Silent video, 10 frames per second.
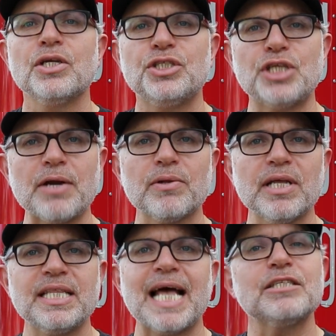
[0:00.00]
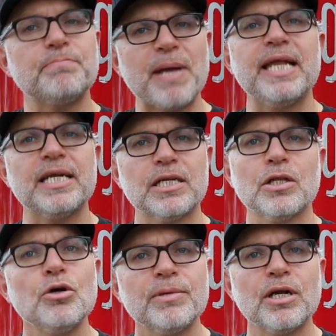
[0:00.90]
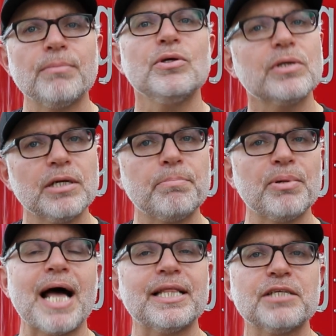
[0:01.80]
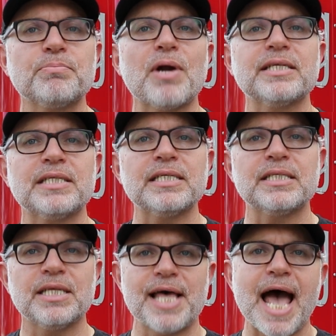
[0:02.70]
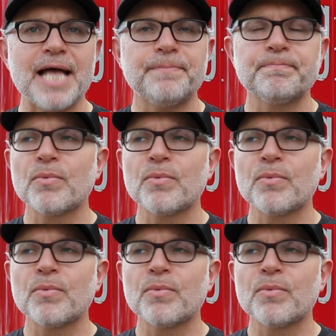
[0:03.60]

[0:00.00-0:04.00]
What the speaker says: Generally, that's painted aluminum. You can apply this process to that.